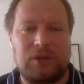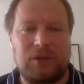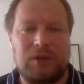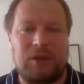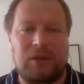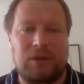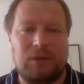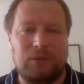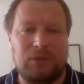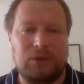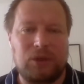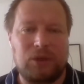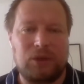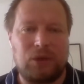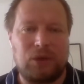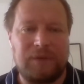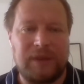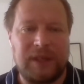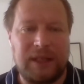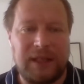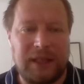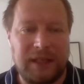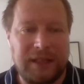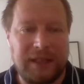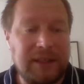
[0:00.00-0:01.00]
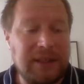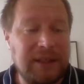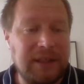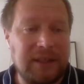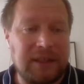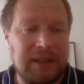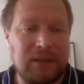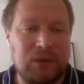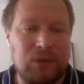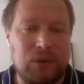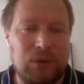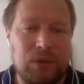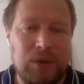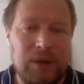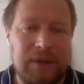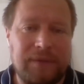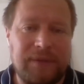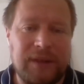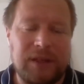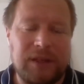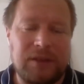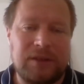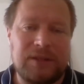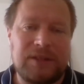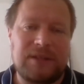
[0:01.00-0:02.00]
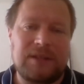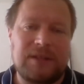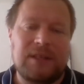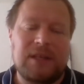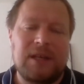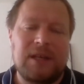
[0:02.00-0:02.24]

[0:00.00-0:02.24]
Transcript: around COVID-19 and coronavirus,